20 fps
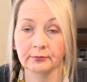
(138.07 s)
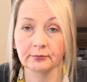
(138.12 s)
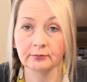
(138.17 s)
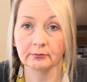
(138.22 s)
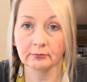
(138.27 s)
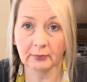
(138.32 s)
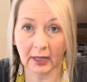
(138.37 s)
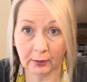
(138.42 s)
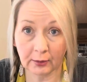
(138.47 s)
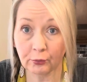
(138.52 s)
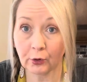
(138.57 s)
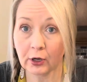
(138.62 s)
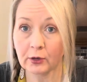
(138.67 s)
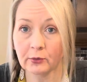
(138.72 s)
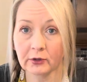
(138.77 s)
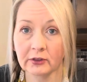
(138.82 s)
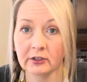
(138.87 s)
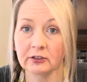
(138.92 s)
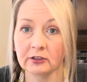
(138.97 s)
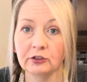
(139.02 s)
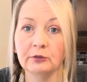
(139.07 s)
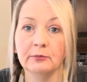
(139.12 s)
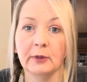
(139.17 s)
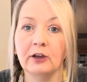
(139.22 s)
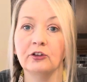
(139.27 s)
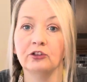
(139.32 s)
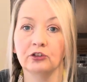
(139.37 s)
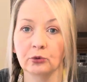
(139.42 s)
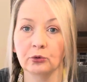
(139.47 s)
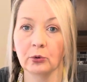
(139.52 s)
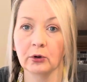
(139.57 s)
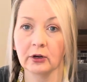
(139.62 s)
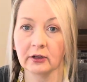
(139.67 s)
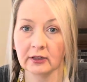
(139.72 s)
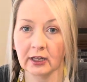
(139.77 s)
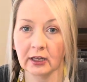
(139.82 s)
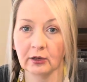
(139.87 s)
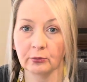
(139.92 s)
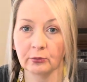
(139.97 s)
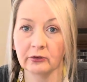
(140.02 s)
made bread with it to make sure
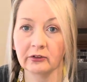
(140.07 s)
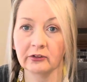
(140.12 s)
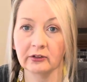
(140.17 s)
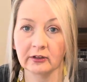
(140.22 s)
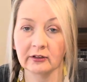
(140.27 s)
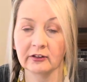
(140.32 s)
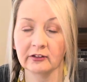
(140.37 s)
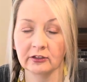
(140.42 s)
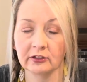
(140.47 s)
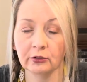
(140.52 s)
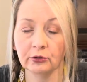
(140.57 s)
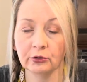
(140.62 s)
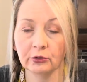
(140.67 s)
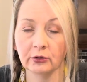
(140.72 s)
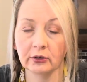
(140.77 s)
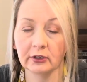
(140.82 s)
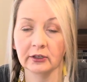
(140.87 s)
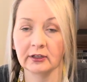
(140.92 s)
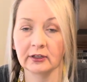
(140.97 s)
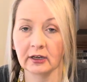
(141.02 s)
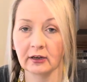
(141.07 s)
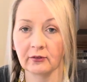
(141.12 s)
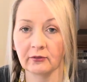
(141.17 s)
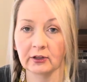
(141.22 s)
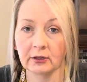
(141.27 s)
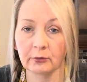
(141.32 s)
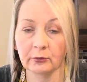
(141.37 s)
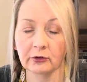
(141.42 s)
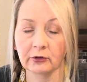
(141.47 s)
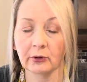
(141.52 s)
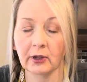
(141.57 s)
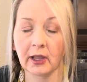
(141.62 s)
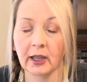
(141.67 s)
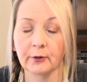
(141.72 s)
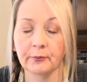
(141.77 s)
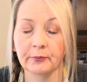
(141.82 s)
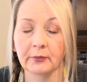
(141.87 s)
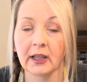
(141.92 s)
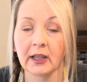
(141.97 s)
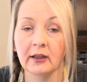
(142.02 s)
that it was still good, that everything was okay.
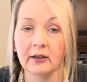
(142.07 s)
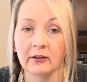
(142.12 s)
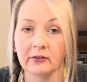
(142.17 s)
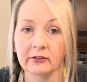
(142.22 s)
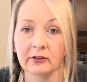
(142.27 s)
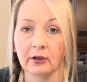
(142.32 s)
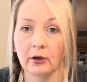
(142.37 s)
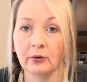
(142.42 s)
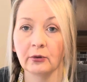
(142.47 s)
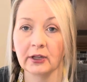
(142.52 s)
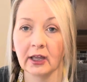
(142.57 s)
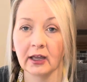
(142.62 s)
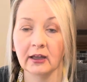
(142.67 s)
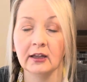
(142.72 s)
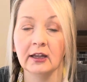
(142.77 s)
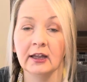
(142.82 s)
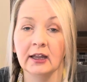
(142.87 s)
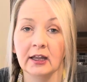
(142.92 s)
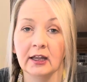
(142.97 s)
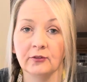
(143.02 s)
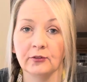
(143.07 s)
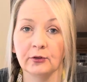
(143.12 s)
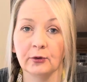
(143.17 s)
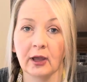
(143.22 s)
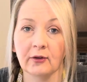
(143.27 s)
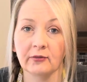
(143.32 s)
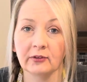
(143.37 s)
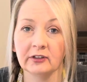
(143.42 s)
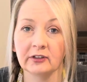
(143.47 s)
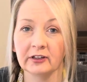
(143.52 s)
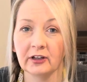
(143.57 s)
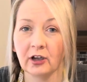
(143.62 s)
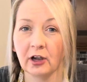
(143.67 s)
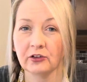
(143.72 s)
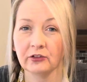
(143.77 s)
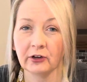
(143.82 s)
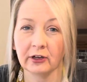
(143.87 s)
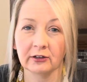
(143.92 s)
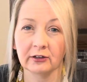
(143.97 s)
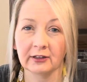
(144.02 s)
So yeah, if you have a
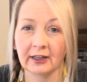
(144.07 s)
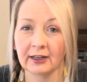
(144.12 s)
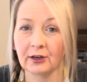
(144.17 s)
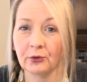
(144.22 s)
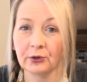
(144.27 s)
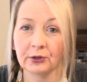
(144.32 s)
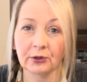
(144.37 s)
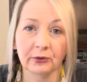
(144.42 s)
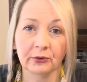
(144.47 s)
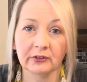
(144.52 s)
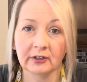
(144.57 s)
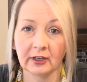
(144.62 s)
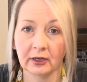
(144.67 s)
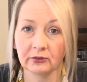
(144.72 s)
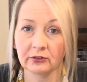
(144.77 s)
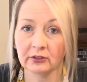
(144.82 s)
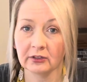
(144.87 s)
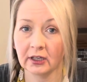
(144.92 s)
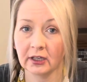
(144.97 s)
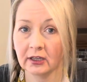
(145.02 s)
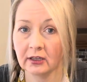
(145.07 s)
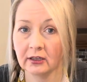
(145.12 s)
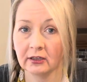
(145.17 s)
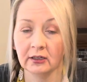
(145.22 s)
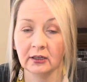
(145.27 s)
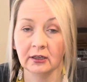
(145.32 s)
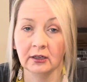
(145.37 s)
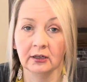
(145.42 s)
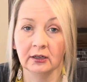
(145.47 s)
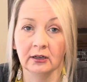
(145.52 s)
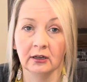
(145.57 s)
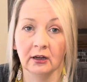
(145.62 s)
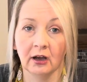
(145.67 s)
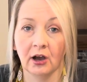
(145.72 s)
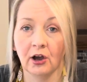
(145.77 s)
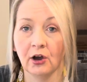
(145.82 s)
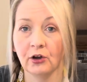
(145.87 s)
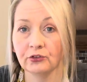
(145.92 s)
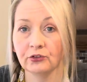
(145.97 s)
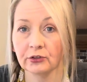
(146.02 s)
dehydrator that only goes down to like
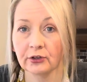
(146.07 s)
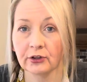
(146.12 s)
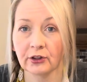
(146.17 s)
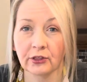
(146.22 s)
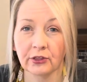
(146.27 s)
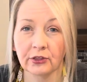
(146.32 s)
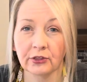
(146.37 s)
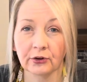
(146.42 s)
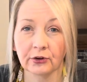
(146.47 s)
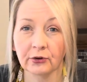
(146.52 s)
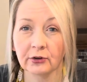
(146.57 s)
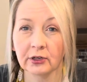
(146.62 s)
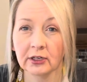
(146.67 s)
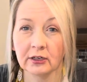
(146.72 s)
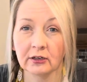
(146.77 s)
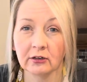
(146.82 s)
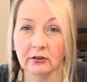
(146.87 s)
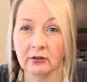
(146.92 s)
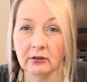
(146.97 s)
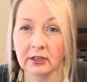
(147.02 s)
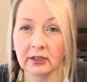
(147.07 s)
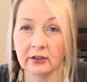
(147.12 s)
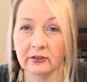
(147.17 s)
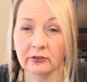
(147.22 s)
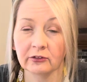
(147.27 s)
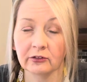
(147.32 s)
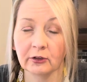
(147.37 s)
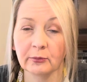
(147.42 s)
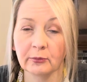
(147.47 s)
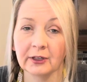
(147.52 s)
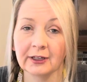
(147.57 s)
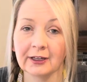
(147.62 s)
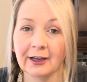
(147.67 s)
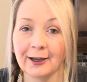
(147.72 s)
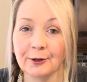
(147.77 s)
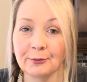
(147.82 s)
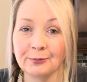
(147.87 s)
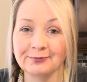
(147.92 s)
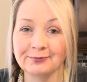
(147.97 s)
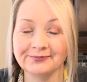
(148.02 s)
130 degrees or something,
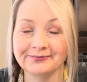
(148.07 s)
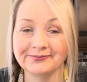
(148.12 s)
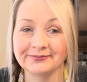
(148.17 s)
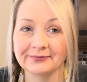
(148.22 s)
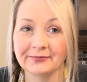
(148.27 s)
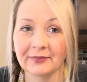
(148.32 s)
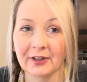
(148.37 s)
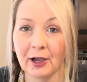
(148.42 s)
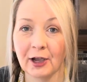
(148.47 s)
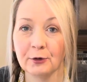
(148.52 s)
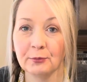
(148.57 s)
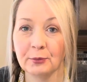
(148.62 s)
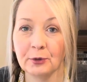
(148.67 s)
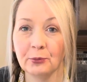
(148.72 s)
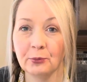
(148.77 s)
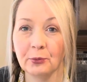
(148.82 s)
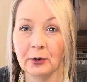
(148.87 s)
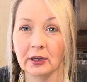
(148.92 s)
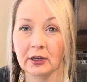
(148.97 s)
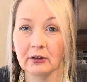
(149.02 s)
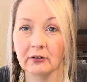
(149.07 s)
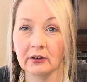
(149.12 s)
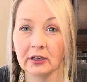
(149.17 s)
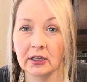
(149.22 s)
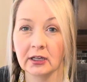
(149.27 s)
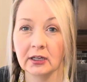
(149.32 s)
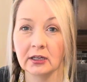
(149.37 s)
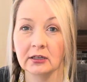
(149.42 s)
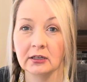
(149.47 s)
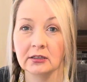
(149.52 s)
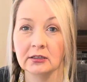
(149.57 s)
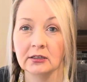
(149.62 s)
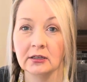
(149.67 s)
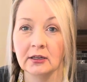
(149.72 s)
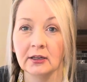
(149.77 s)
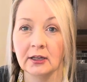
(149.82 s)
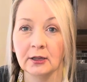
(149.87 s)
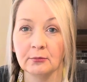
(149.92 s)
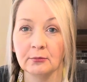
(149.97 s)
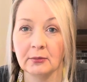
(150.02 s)
I'd be wary,
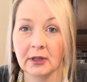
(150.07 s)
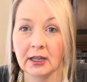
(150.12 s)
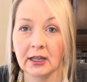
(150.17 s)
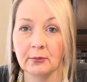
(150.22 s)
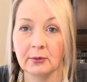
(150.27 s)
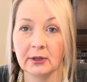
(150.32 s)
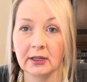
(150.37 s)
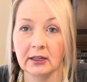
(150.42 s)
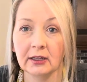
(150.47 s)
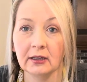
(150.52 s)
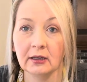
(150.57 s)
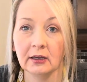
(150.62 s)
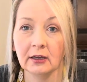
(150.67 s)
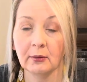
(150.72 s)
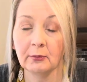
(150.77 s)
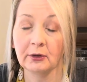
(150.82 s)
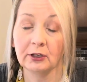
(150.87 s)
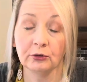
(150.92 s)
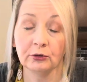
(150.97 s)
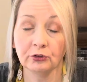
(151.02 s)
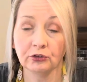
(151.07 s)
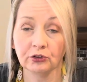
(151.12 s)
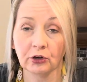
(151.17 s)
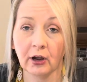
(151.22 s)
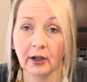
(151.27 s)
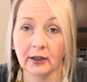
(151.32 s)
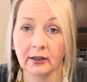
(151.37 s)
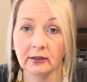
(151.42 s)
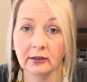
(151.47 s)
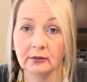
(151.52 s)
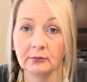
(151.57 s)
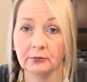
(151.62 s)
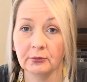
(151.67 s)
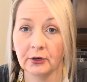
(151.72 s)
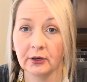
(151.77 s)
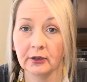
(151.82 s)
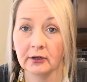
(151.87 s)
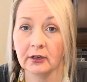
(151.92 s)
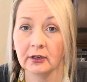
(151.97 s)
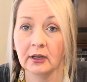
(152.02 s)
maybe. I mean, you can try it,
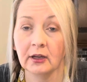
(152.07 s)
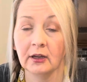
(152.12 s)
but